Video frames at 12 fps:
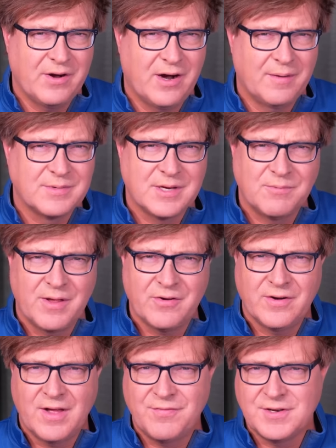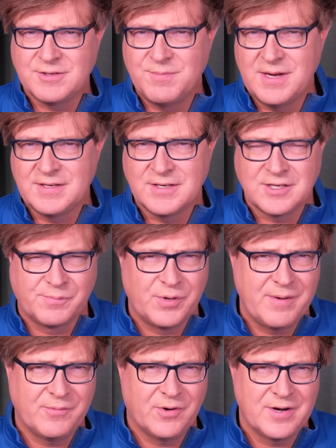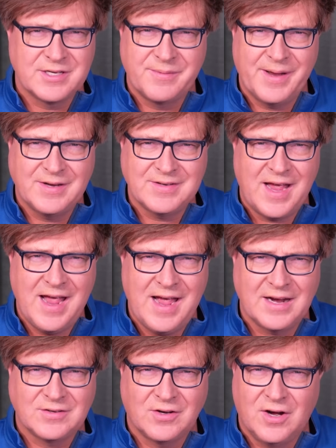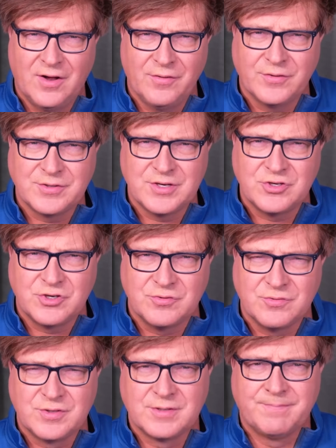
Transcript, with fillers: arms and whether or not this means the Supreme Court is about to act on those issues.